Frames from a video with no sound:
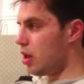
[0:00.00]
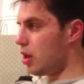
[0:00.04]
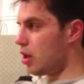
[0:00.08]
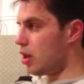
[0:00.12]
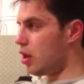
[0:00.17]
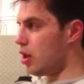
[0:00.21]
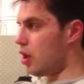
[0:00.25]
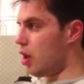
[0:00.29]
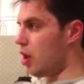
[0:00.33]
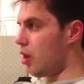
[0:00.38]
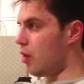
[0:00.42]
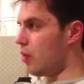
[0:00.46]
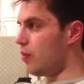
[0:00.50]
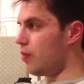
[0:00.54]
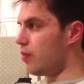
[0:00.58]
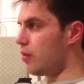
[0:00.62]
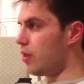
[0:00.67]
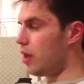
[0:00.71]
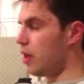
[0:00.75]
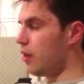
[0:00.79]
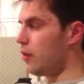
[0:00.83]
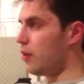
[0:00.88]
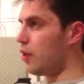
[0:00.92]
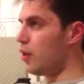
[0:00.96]
Yeah,
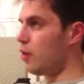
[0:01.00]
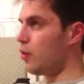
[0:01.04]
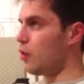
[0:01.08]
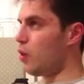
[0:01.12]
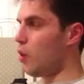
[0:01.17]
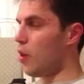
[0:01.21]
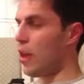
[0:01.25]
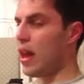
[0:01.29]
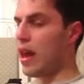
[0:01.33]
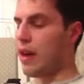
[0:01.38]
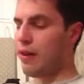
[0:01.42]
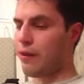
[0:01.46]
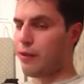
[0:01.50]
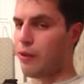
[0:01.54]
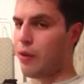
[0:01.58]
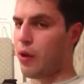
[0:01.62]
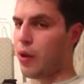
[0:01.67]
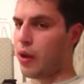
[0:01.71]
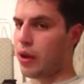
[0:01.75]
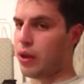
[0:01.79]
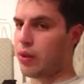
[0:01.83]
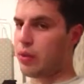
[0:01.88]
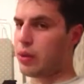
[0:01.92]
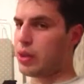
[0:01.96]
if you've got that
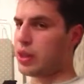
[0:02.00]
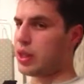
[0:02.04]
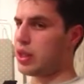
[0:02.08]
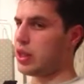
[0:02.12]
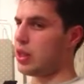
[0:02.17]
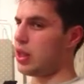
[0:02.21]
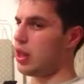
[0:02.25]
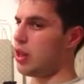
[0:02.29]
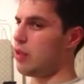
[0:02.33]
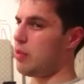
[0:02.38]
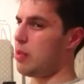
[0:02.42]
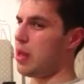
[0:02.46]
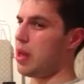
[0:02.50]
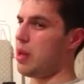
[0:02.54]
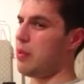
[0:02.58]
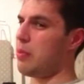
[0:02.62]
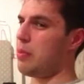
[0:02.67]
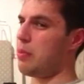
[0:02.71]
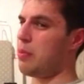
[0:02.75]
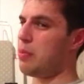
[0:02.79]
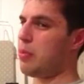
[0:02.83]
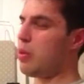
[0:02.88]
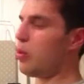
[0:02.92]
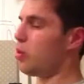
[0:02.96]
fight, which is going to be a
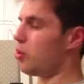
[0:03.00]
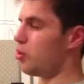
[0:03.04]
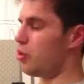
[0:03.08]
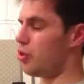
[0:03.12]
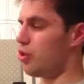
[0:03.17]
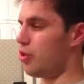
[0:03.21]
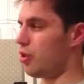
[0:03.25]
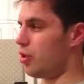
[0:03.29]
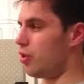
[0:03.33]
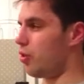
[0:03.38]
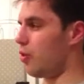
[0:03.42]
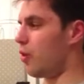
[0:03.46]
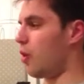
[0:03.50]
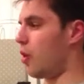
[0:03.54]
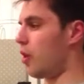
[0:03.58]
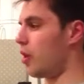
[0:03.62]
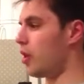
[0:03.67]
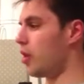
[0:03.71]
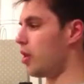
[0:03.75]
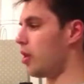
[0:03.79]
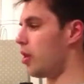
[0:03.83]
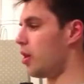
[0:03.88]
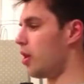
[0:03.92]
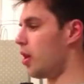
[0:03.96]
monstrous fight,
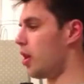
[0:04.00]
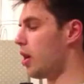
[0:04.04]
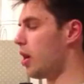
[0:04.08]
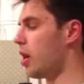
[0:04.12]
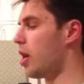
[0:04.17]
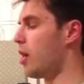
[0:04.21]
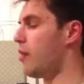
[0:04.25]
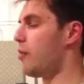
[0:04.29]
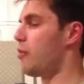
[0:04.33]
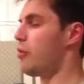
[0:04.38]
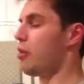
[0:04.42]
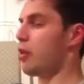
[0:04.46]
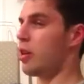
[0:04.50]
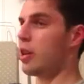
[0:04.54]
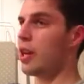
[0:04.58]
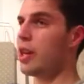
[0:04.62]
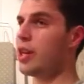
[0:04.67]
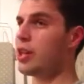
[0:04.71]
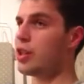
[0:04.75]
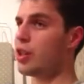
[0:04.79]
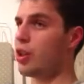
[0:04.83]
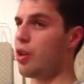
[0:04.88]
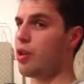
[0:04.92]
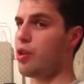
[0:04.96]
either a
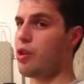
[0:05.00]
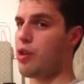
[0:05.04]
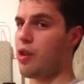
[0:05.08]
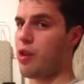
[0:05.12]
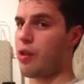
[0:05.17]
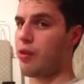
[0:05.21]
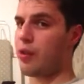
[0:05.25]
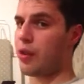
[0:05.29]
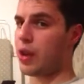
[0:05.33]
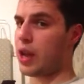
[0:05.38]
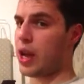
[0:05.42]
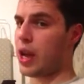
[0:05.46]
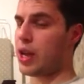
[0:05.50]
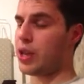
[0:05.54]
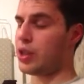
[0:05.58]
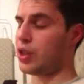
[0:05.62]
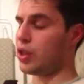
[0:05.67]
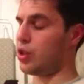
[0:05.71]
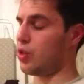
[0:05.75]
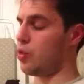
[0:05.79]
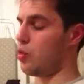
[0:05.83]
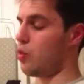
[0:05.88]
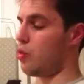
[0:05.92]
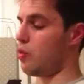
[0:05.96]
Klitschko
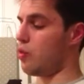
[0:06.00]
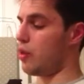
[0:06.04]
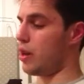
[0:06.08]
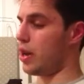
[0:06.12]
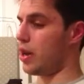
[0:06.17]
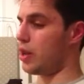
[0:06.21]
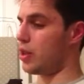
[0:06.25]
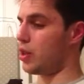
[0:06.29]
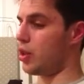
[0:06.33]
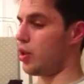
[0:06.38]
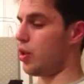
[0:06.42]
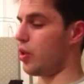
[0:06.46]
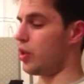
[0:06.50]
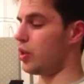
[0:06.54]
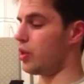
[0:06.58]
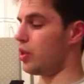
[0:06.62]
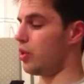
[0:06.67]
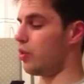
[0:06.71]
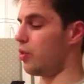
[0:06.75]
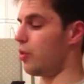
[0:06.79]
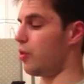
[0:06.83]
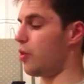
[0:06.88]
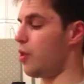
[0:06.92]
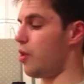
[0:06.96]
unification or against
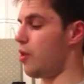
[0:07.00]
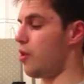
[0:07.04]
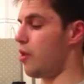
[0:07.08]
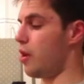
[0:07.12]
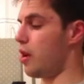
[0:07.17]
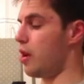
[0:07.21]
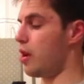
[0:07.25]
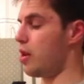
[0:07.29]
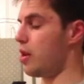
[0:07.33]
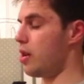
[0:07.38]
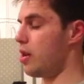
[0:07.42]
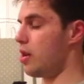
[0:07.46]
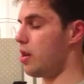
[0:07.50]
Tyson Fury,